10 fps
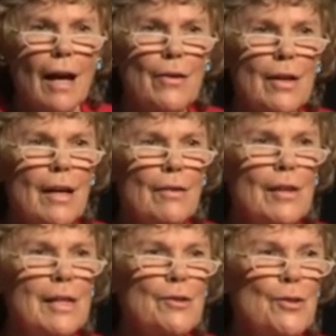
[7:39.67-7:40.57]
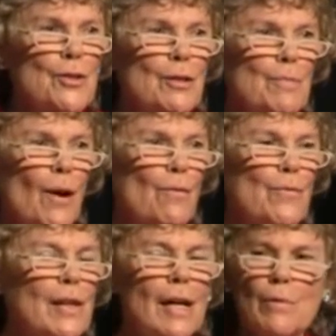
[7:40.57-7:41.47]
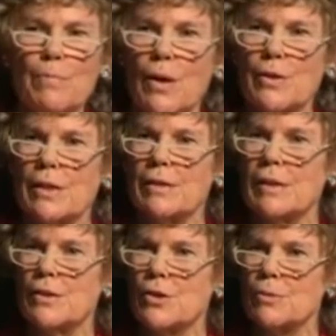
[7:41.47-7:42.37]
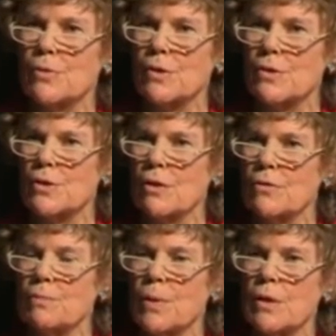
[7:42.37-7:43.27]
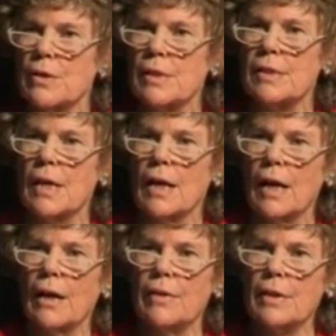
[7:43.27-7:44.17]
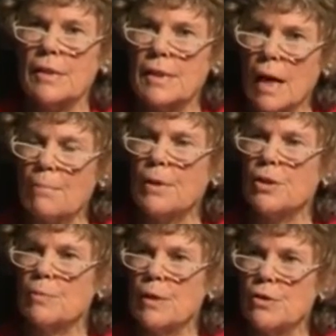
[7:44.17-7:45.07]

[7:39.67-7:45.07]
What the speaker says: the leadership of the Labour Party and the leadership of the Conservative parties and the establishment